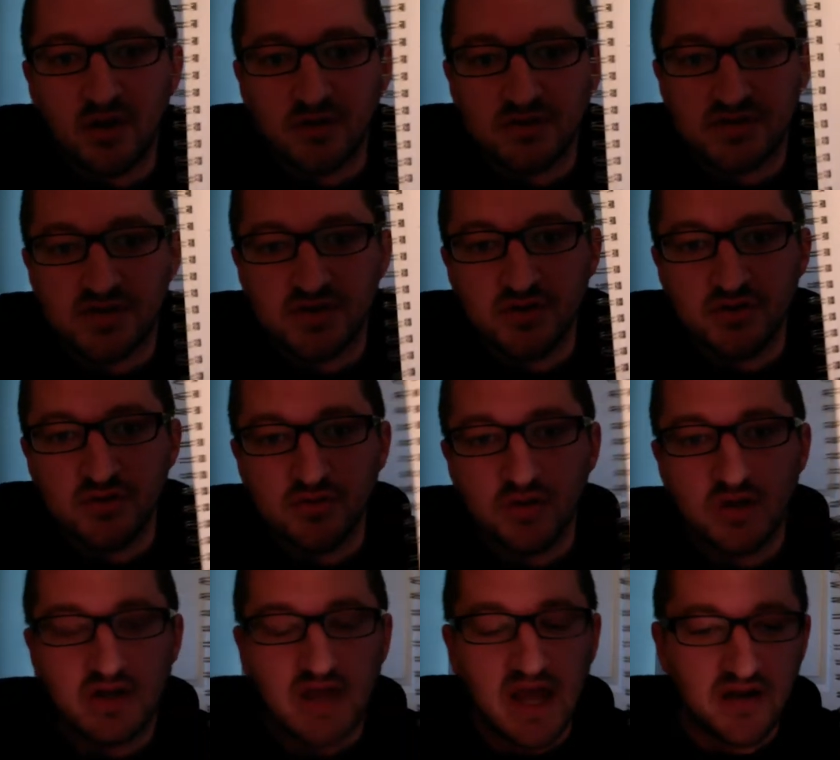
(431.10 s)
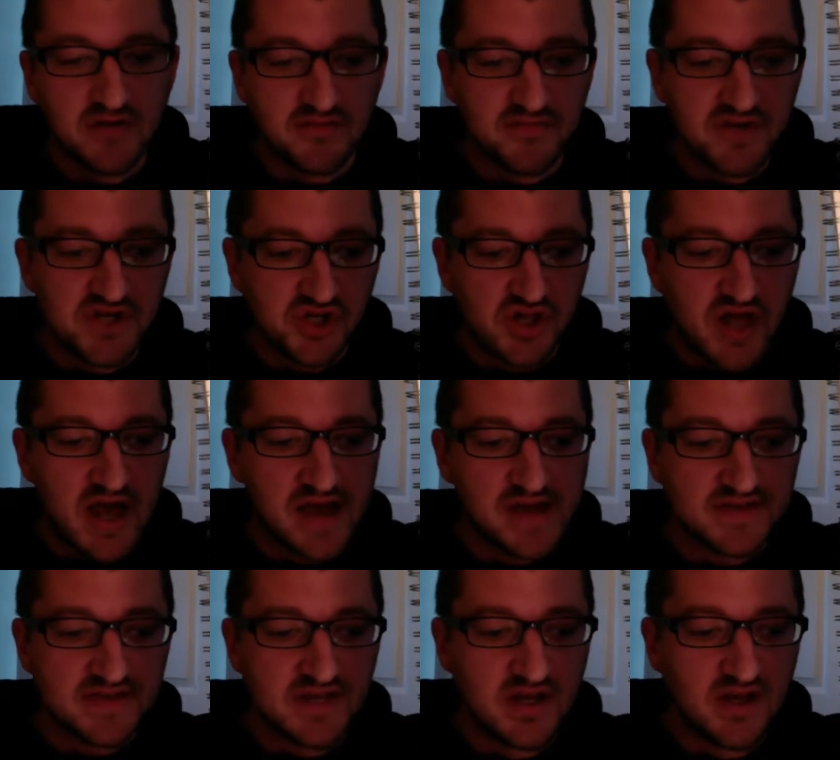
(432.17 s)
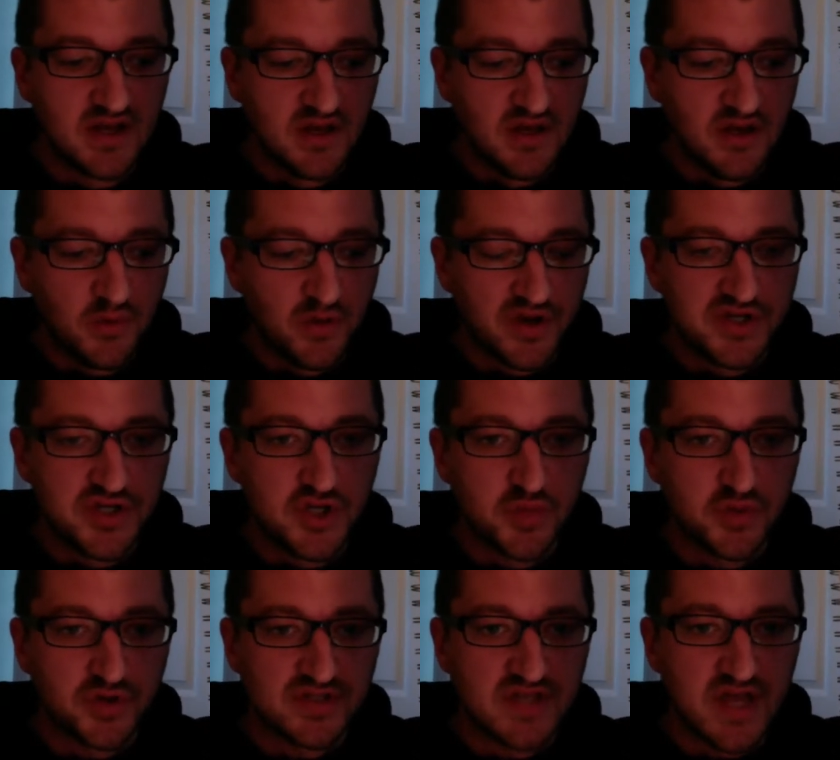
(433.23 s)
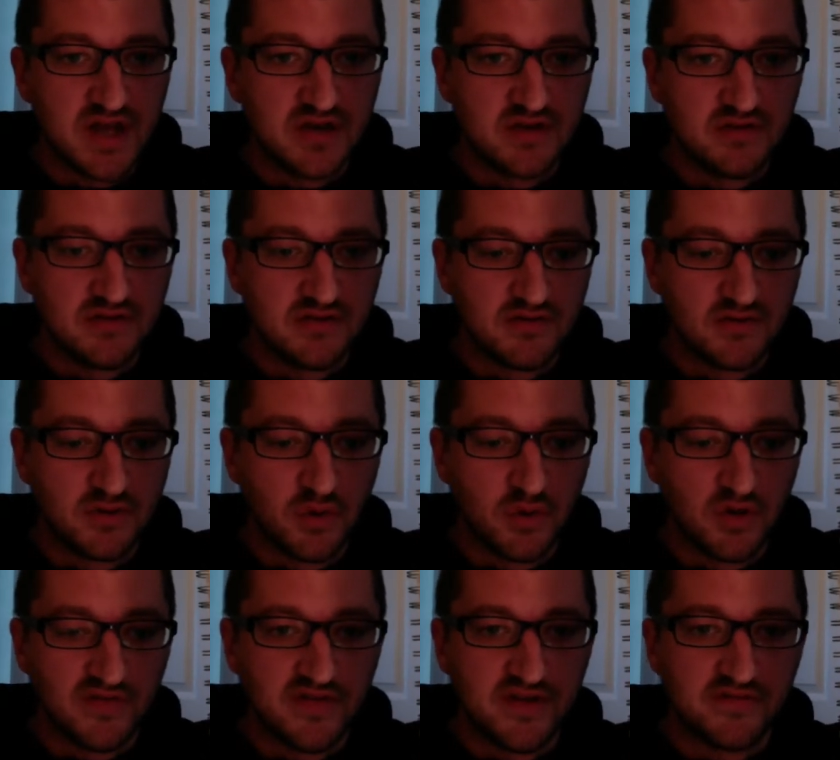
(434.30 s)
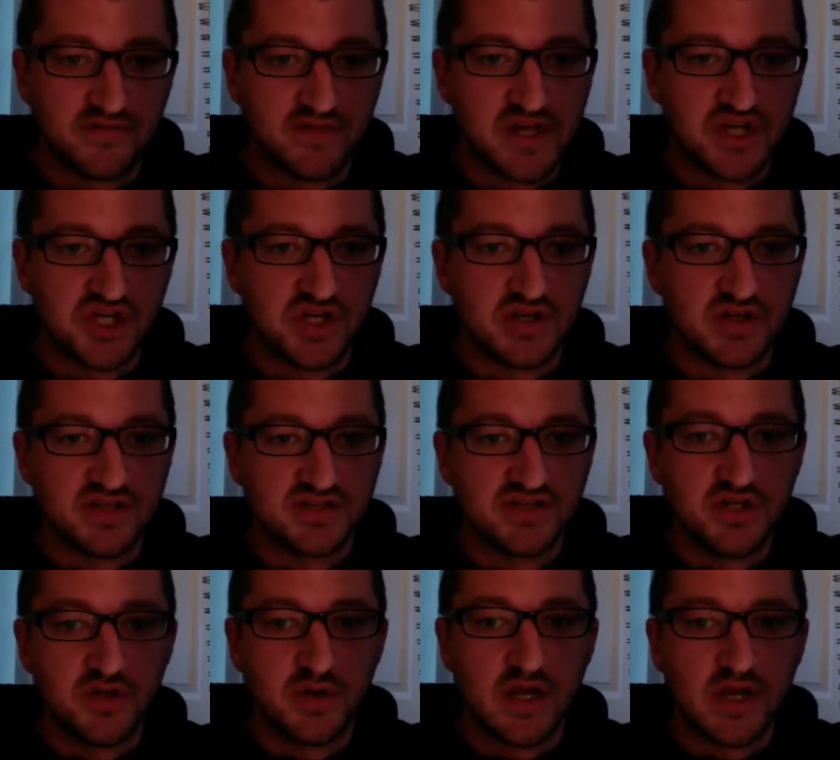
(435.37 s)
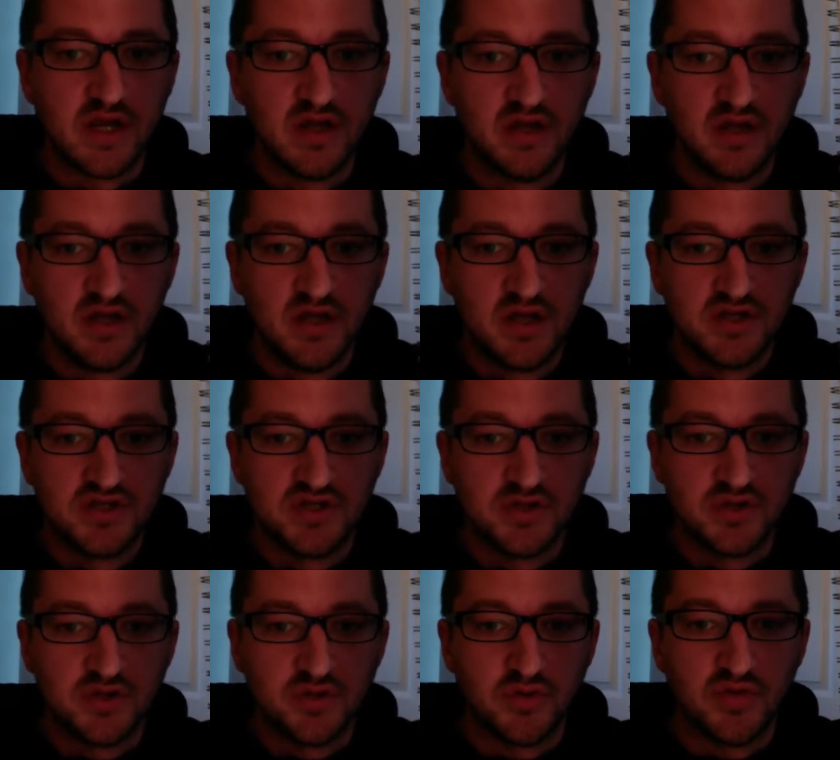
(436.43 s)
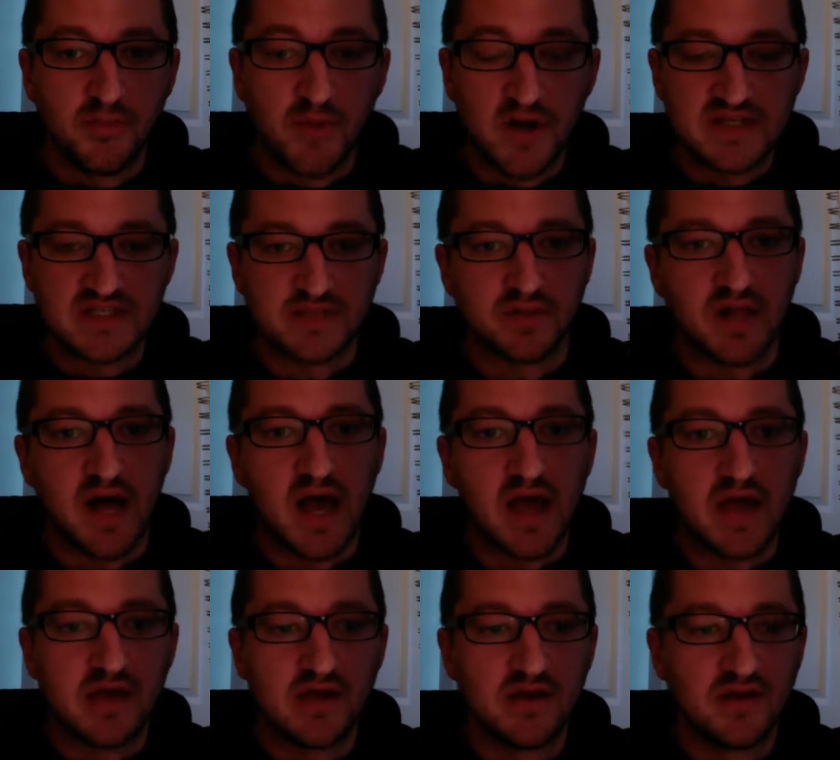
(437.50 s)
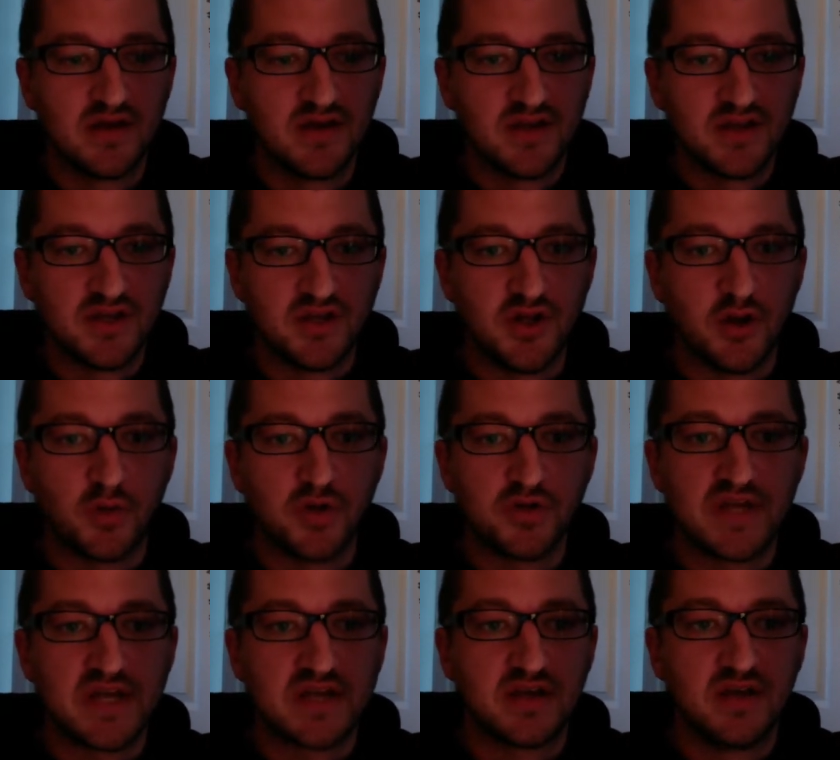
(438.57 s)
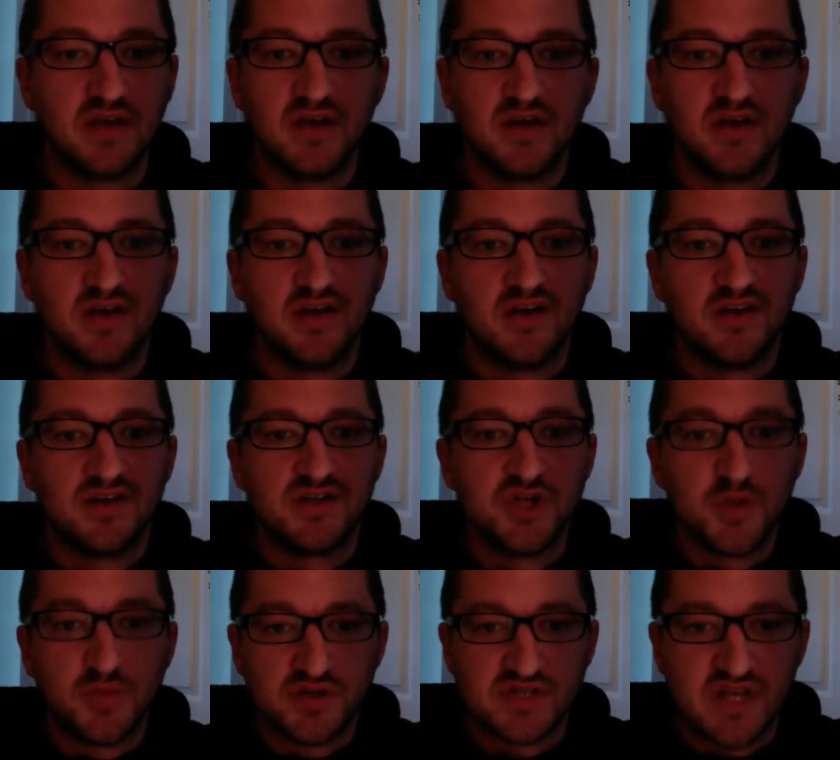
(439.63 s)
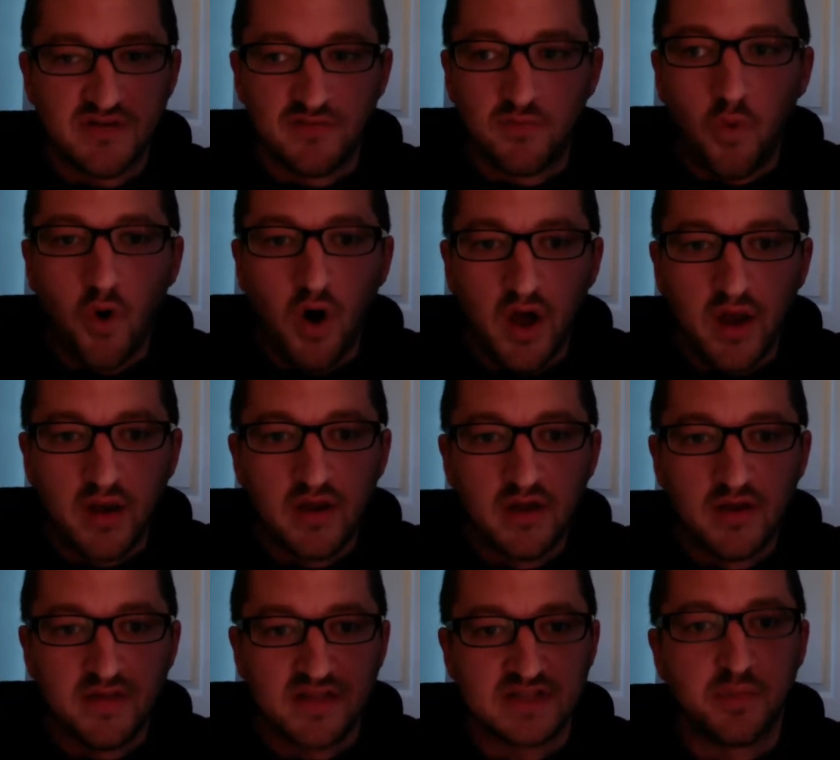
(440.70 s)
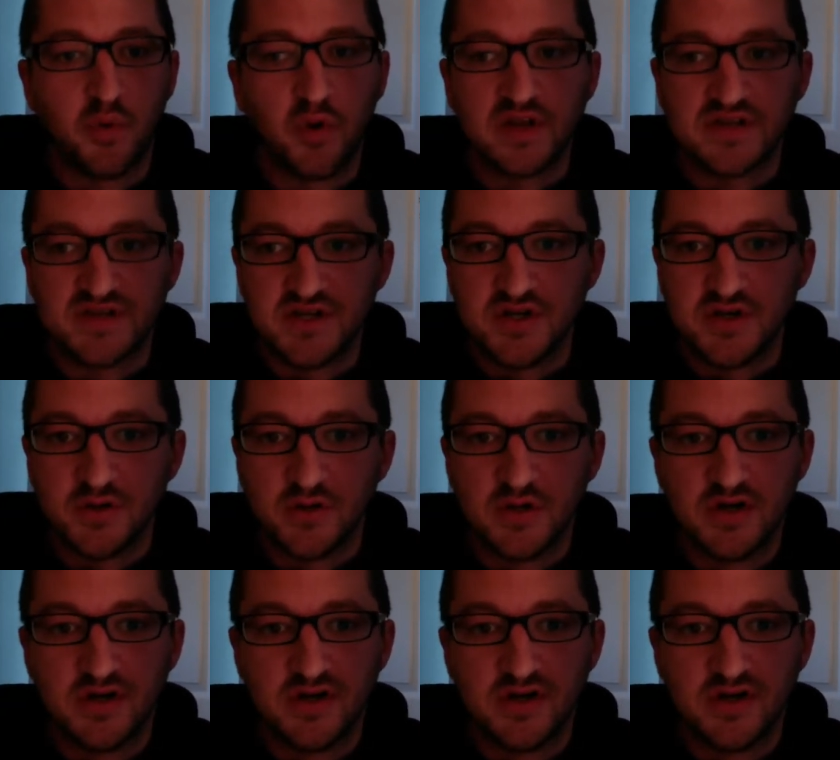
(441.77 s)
to kind of visualize what a 2% goal of inflation is doing to the money supply, when you take 2% of 1, that's 0.2,